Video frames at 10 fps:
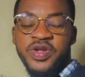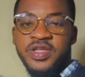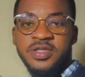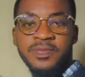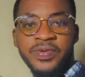So it
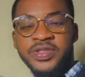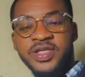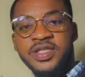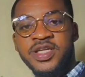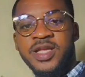is
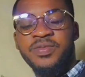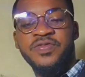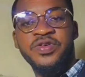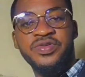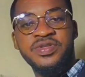important that
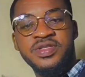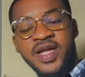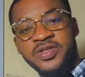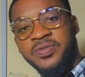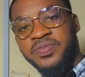before you
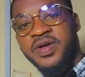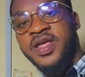start up